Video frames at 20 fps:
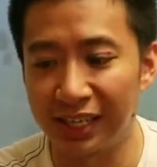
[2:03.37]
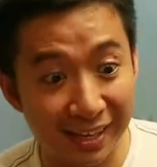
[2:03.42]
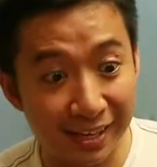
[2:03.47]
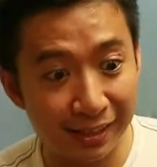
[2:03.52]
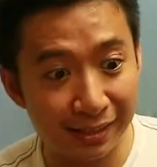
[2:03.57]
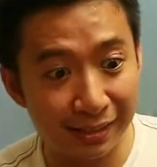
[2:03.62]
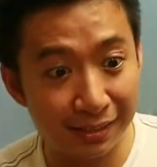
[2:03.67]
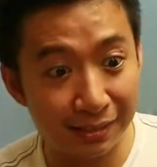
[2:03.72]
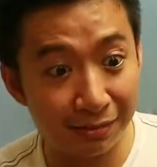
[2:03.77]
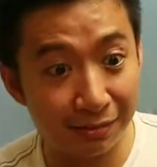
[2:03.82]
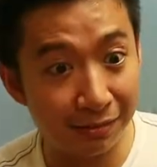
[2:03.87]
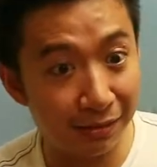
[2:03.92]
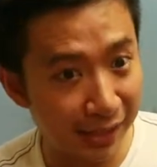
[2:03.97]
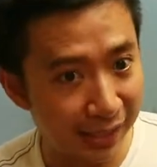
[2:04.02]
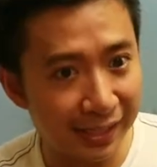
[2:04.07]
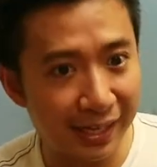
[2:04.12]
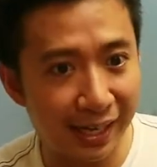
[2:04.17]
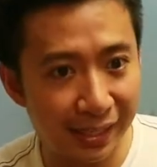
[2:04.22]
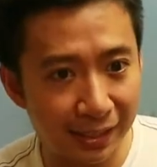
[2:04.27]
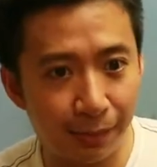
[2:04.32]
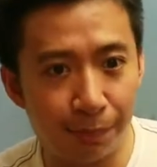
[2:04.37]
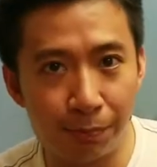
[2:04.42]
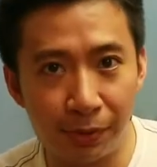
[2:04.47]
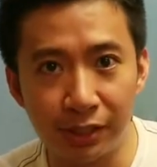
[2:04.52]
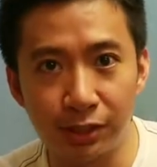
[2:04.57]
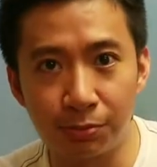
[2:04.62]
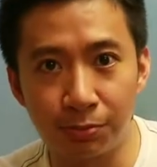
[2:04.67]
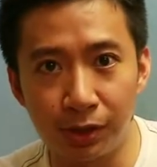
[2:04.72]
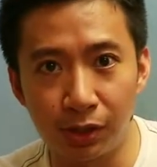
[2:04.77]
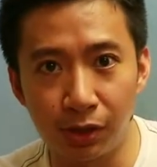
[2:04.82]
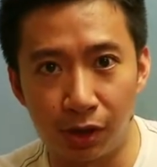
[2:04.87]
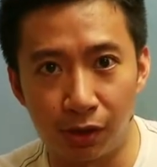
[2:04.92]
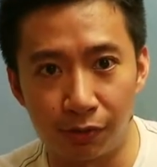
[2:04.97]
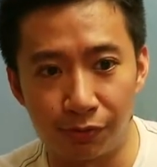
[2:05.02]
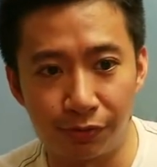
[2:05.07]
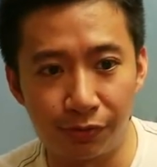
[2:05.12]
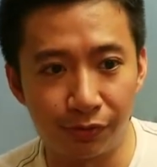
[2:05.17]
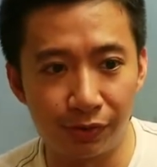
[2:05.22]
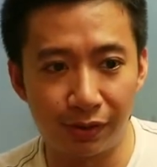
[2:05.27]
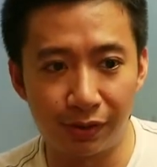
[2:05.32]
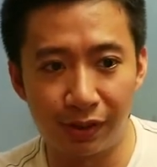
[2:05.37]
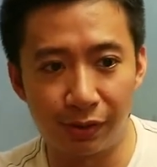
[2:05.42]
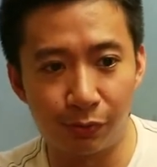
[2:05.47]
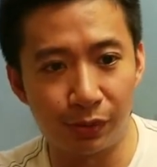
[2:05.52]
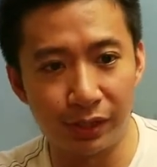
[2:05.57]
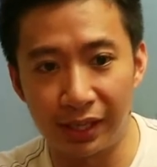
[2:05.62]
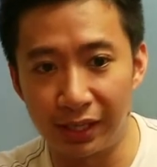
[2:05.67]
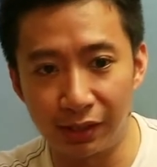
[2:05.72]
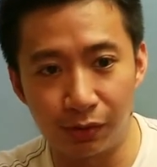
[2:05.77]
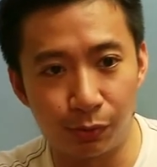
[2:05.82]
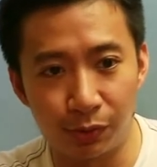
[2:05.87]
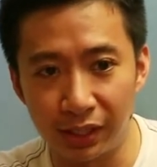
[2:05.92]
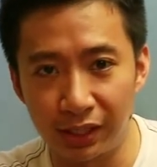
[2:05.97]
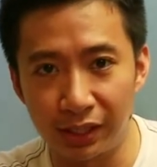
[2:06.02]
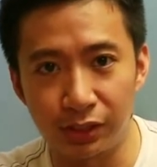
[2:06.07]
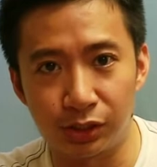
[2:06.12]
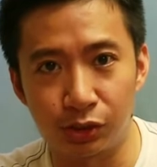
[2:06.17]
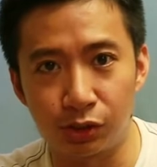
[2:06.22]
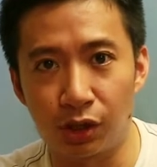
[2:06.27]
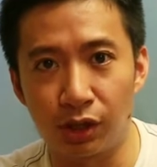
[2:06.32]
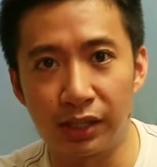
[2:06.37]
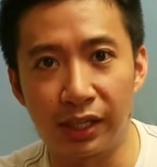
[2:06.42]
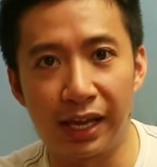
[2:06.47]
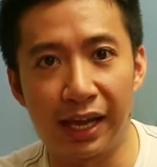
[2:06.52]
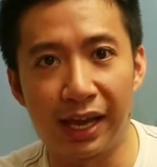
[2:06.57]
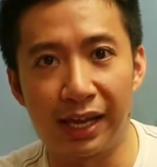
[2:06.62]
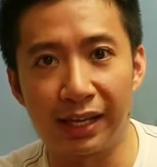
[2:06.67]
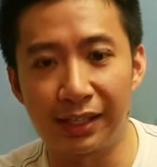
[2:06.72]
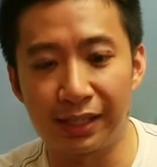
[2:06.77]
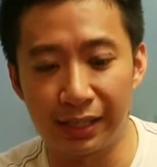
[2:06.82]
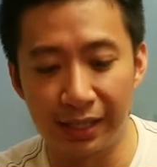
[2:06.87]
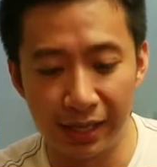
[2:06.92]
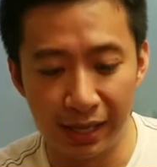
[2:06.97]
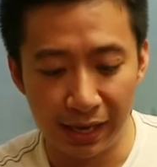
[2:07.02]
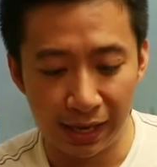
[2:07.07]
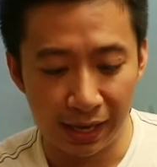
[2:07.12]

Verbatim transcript: It really kind of pissed me off when I saw that,